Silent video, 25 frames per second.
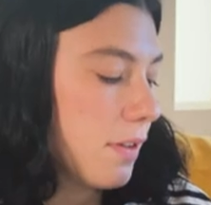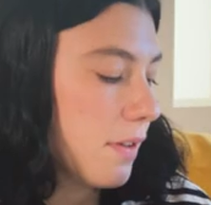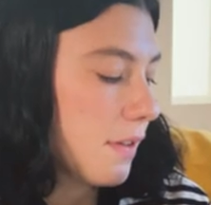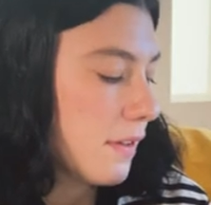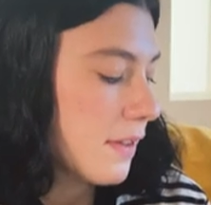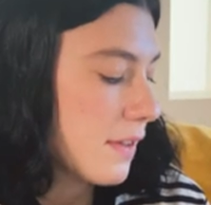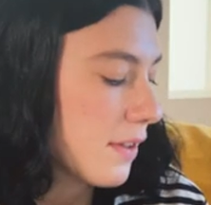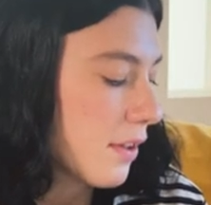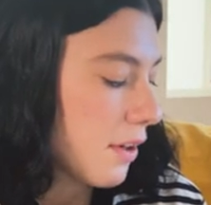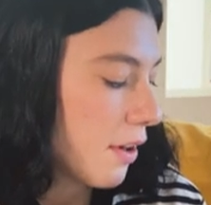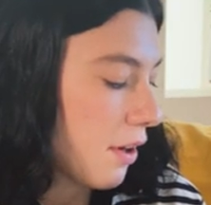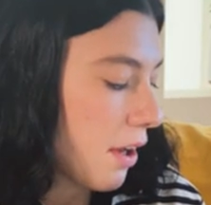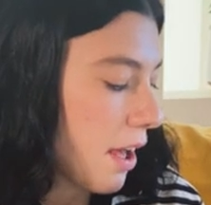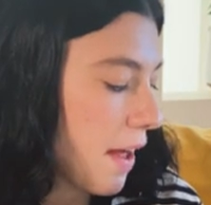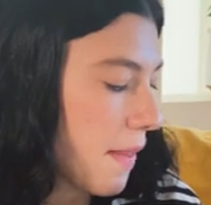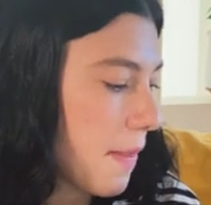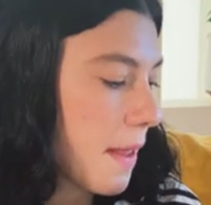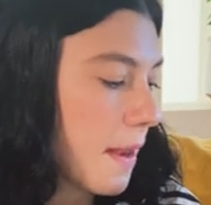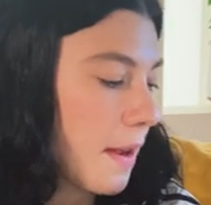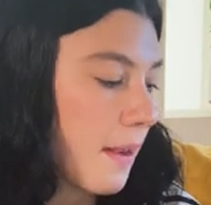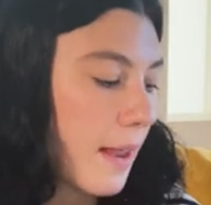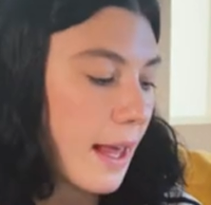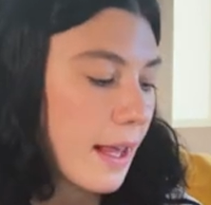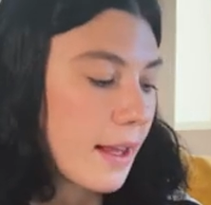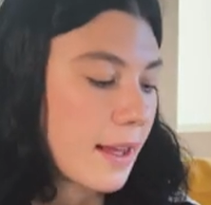So, and
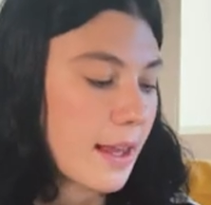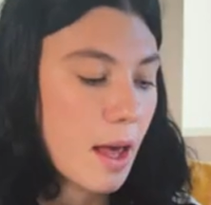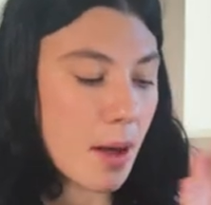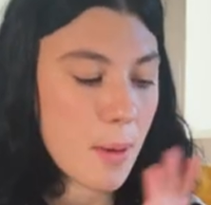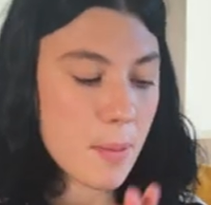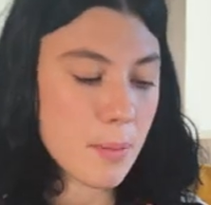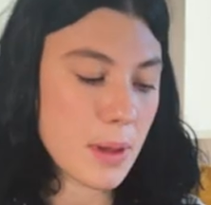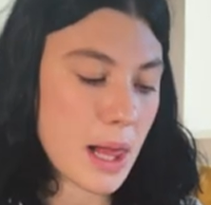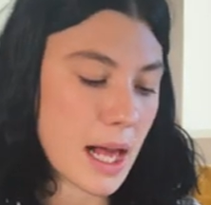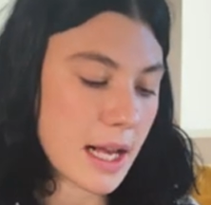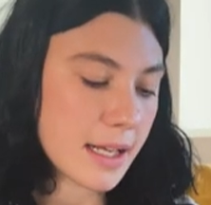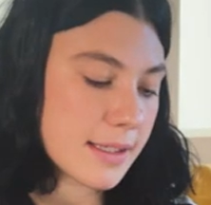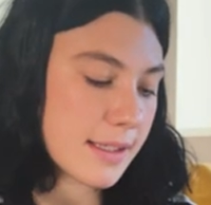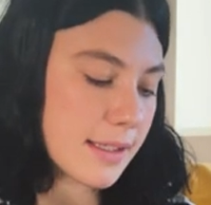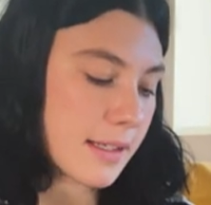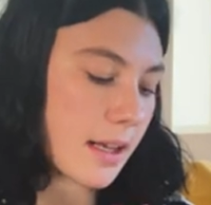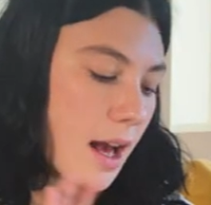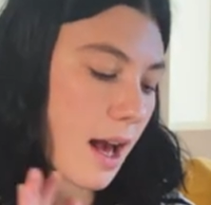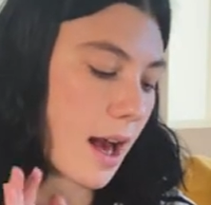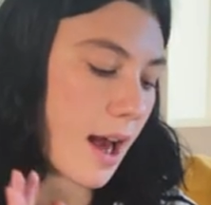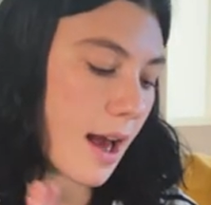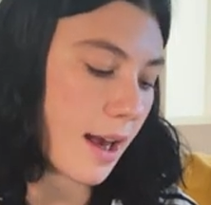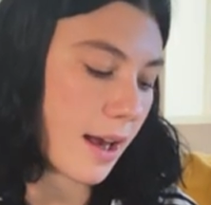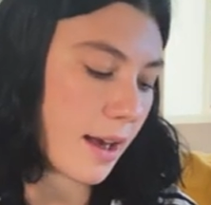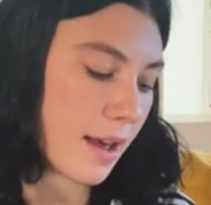then like, yeah, black
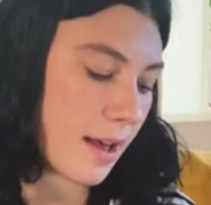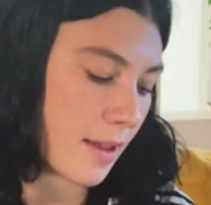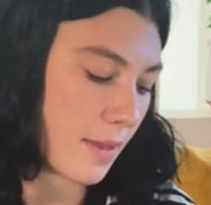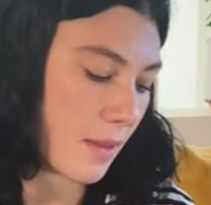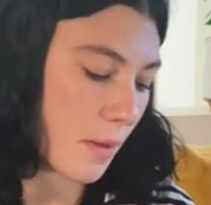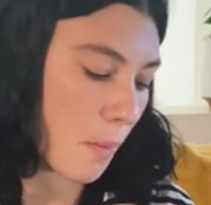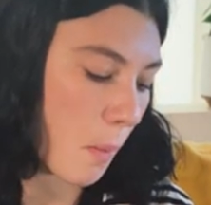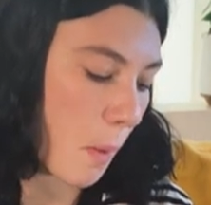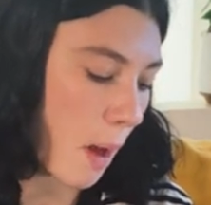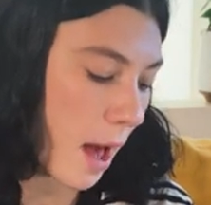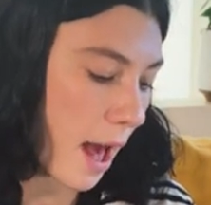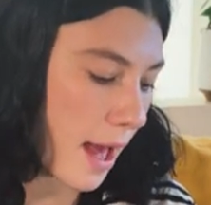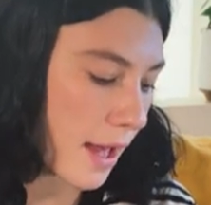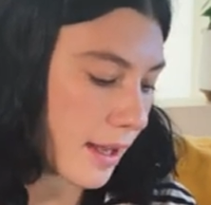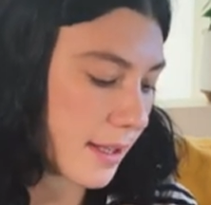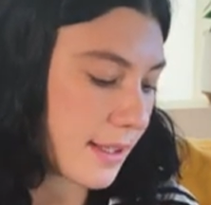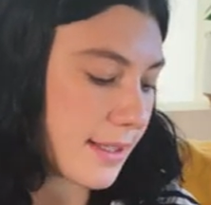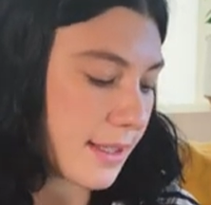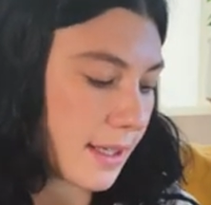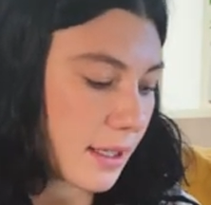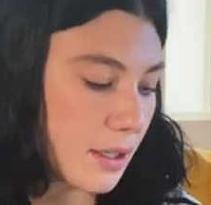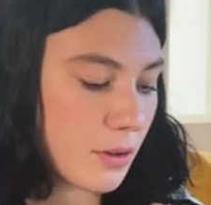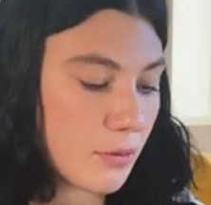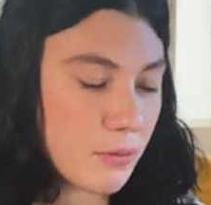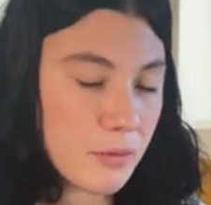sky and the white,
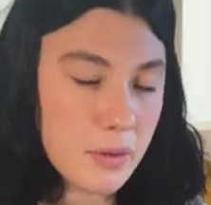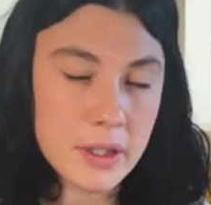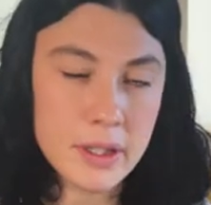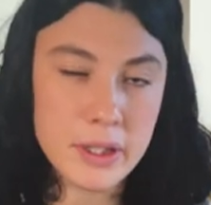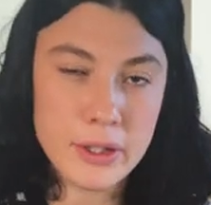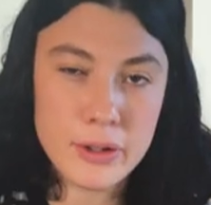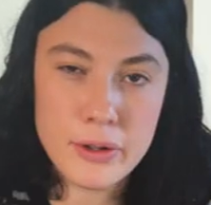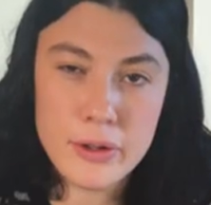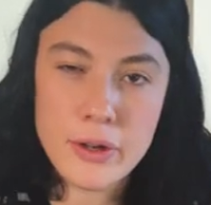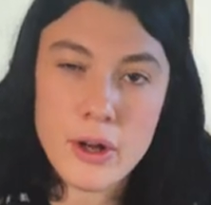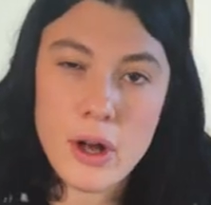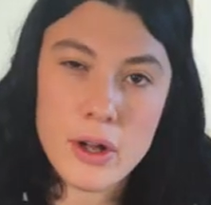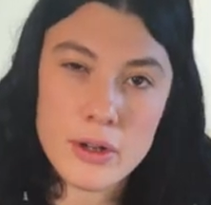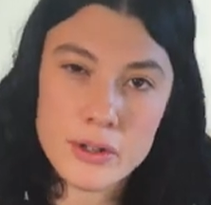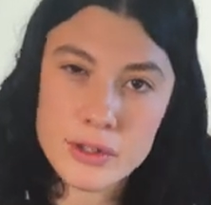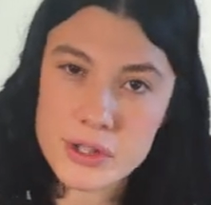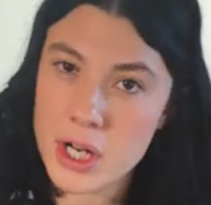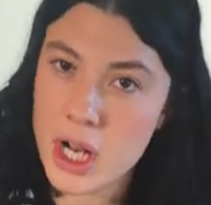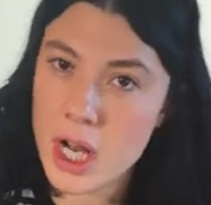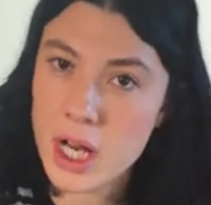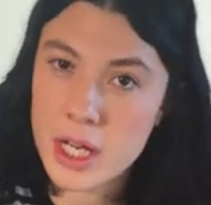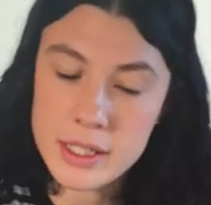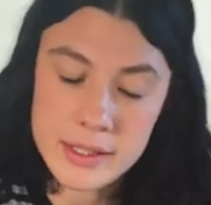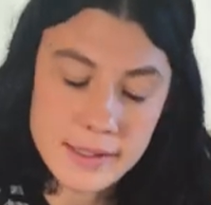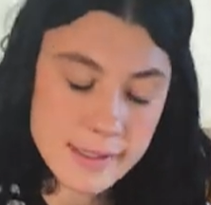it's like a really good
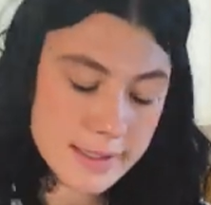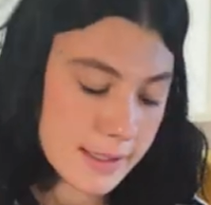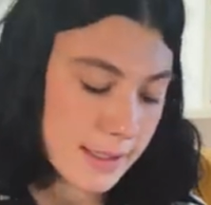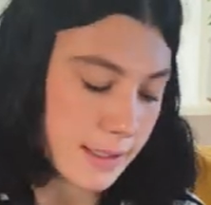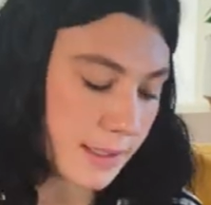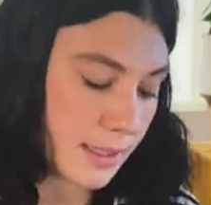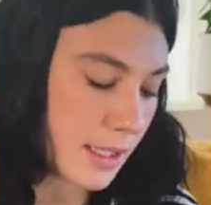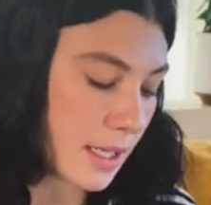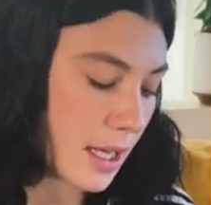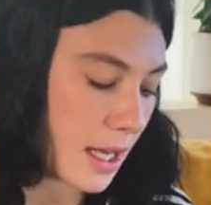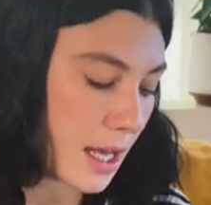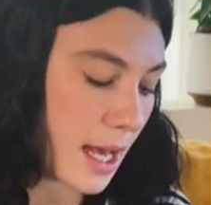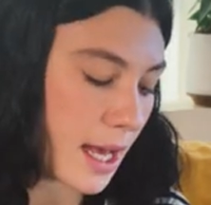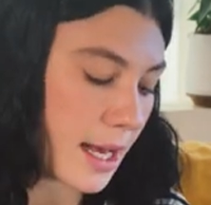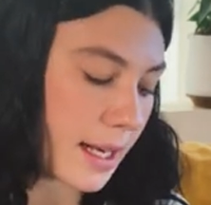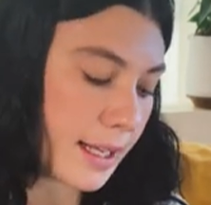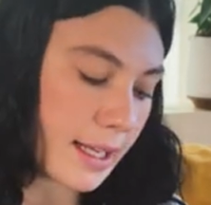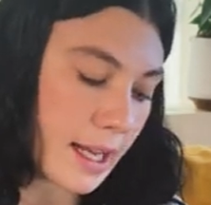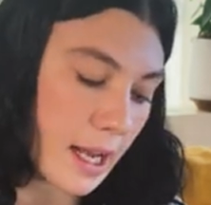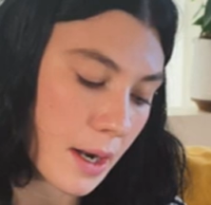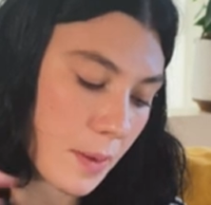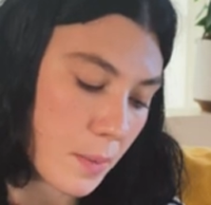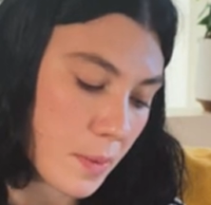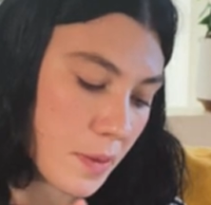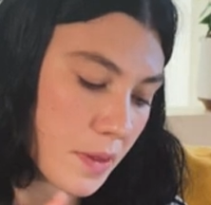contrast. And
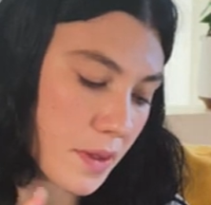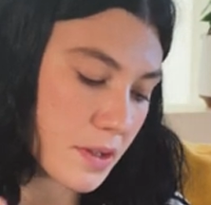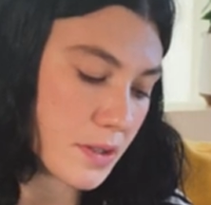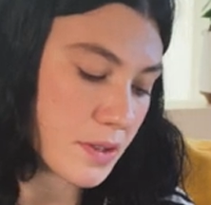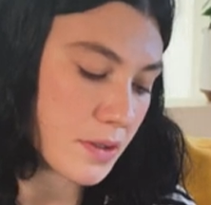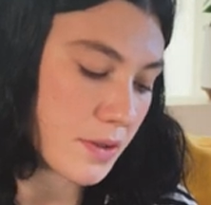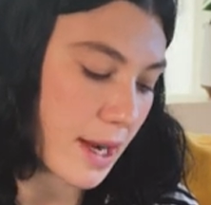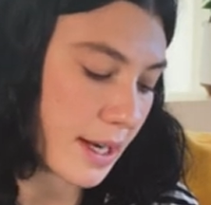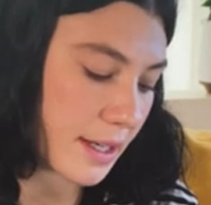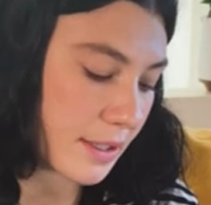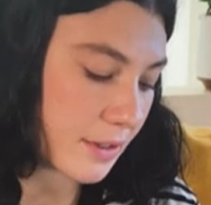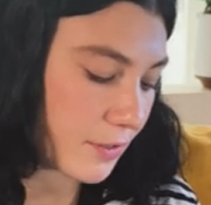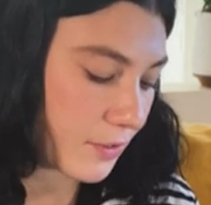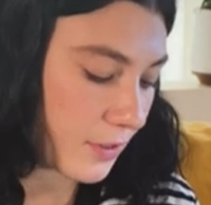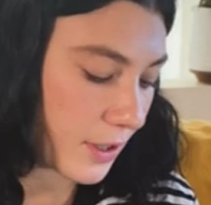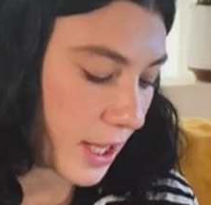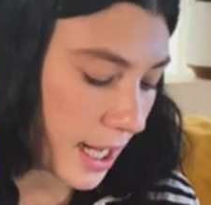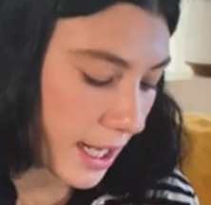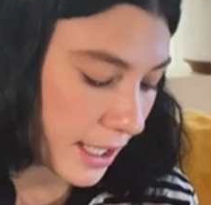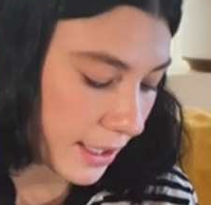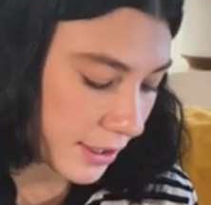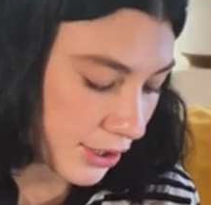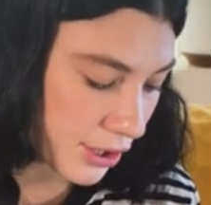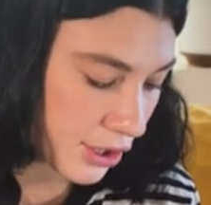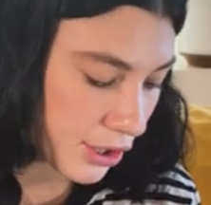again, with the direct
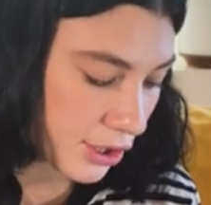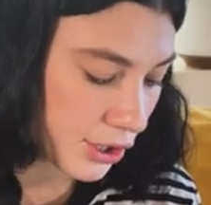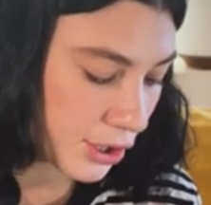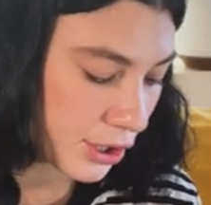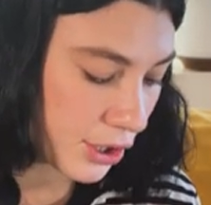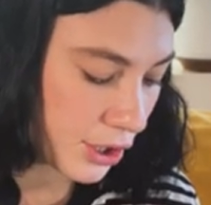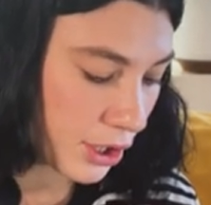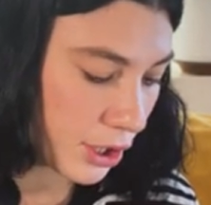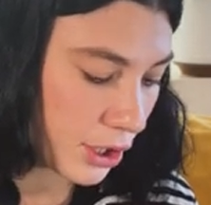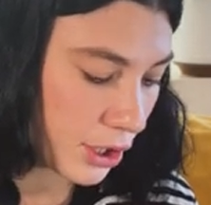flash.